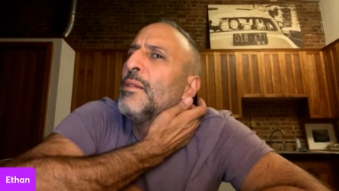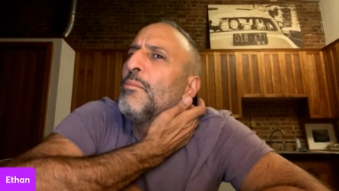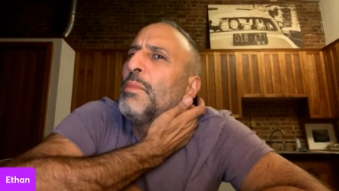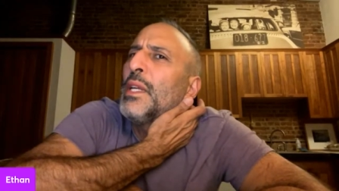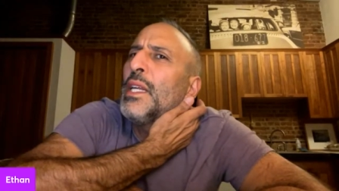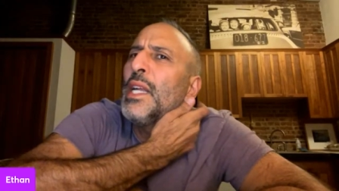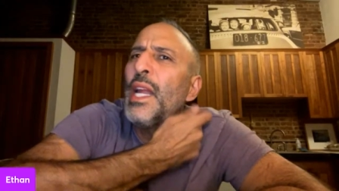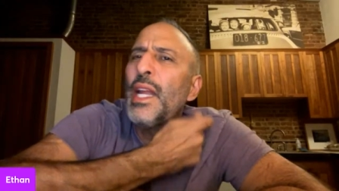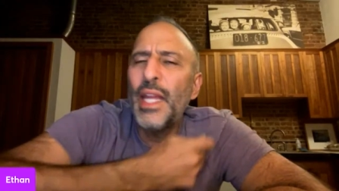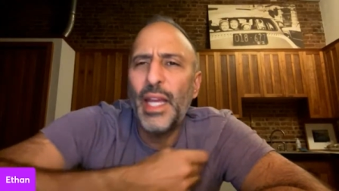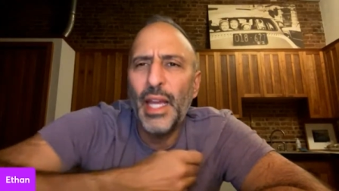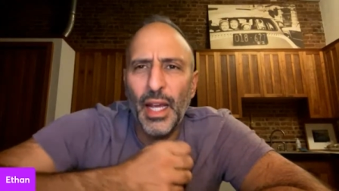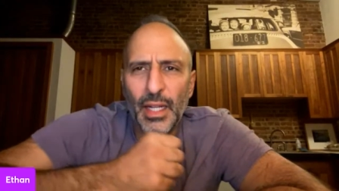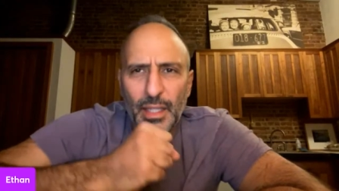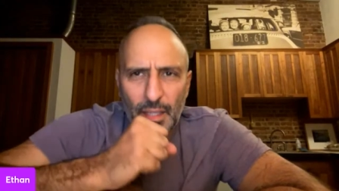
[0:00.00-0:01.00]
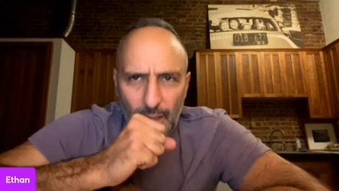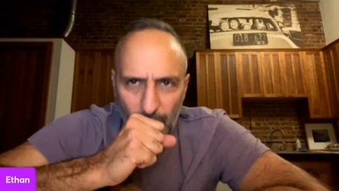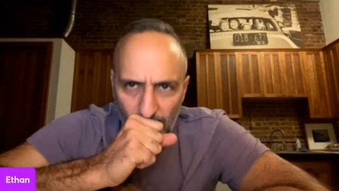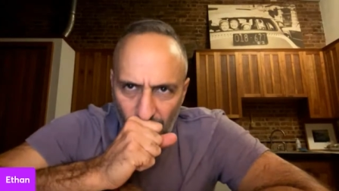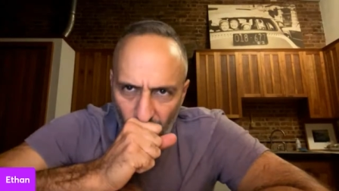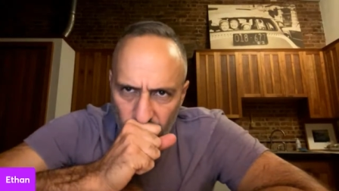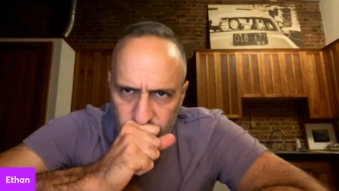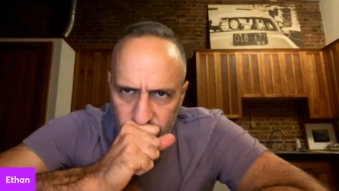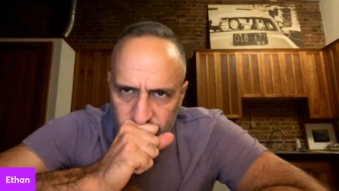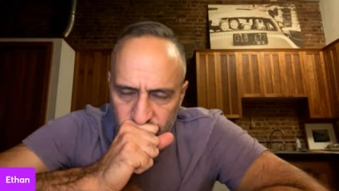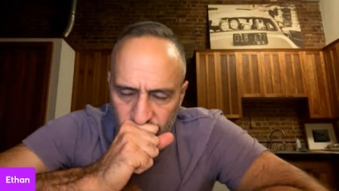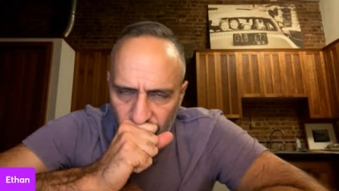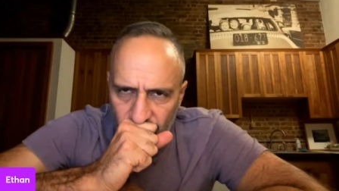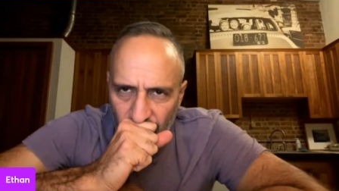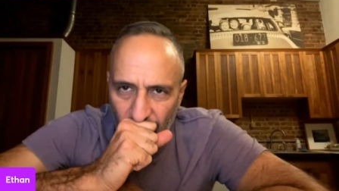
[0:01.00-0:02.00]
But in any case,
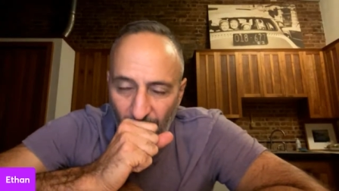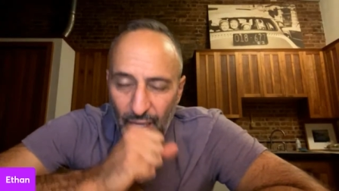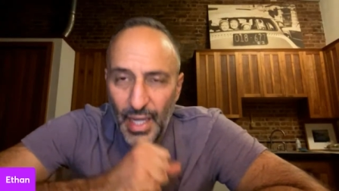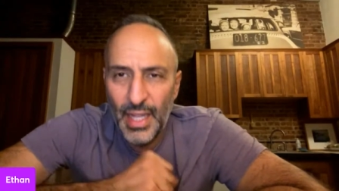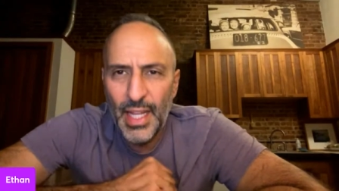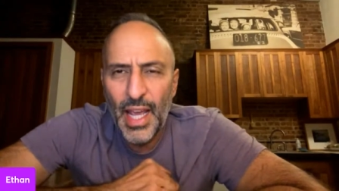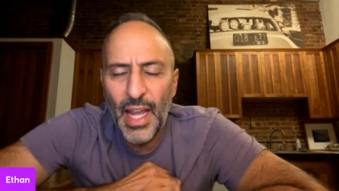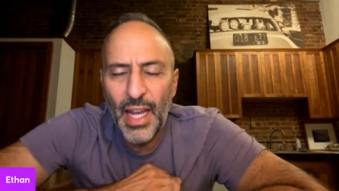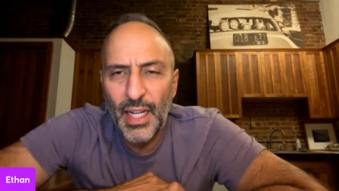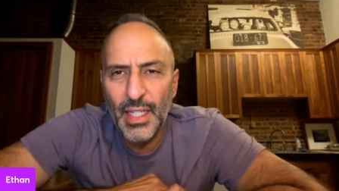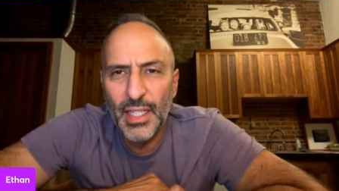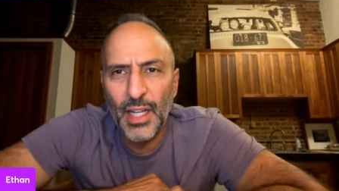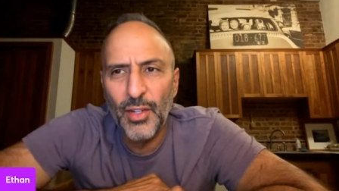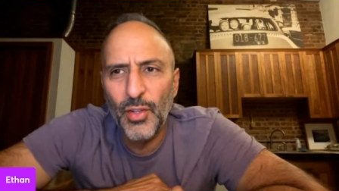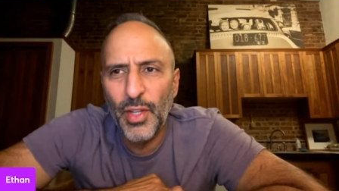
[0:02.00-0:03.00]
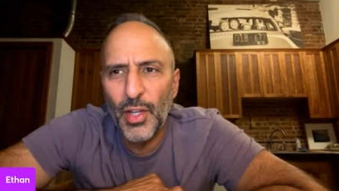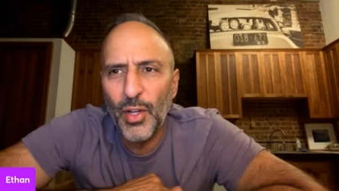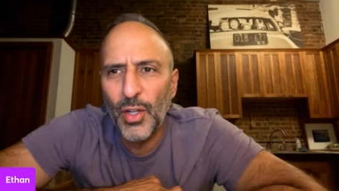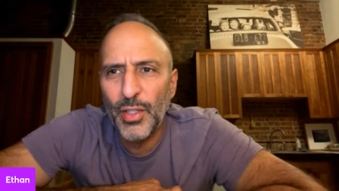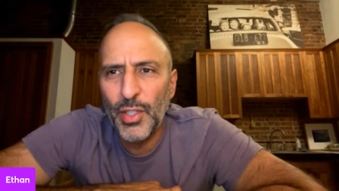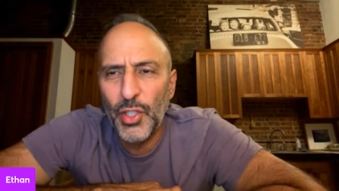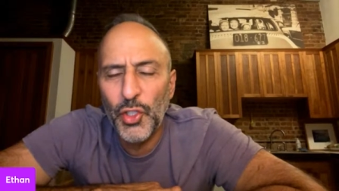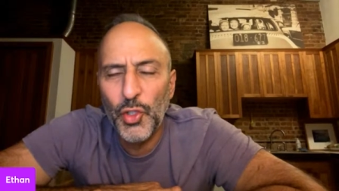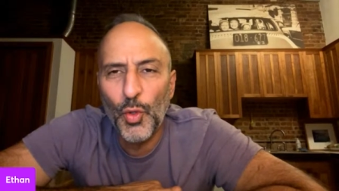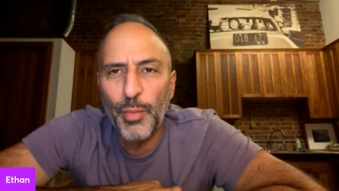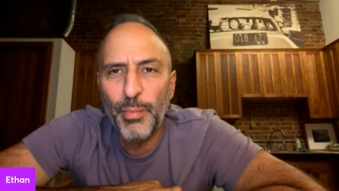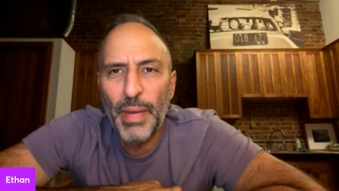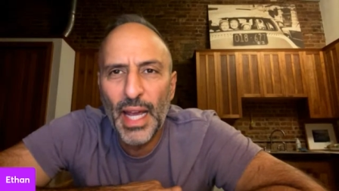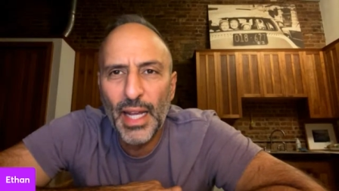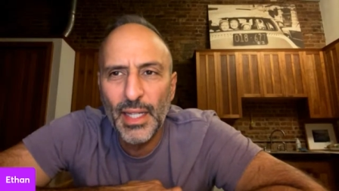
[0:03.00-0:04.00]
in the 80s, I know they called it
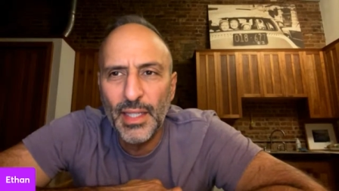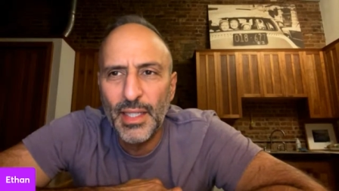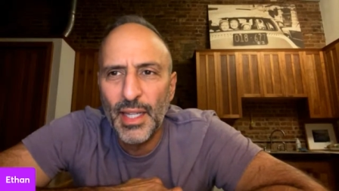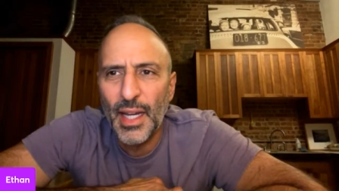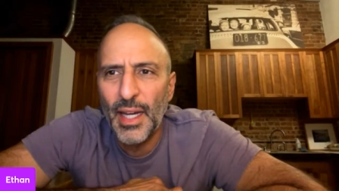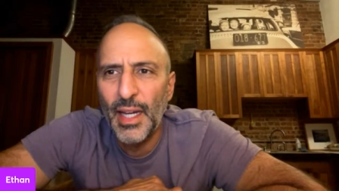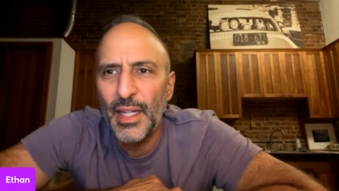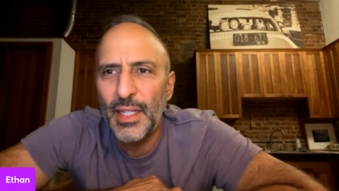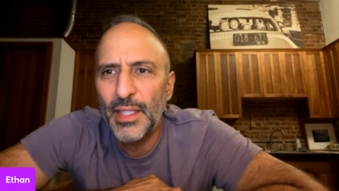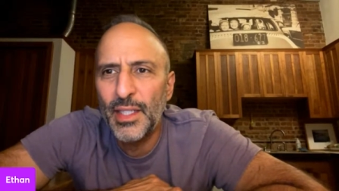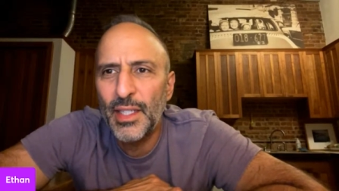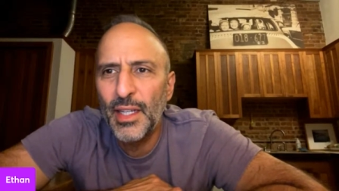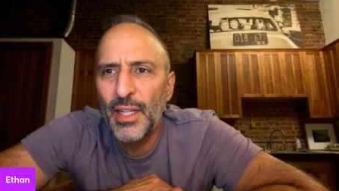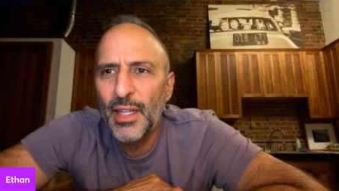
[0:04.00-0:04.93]
short back and sides.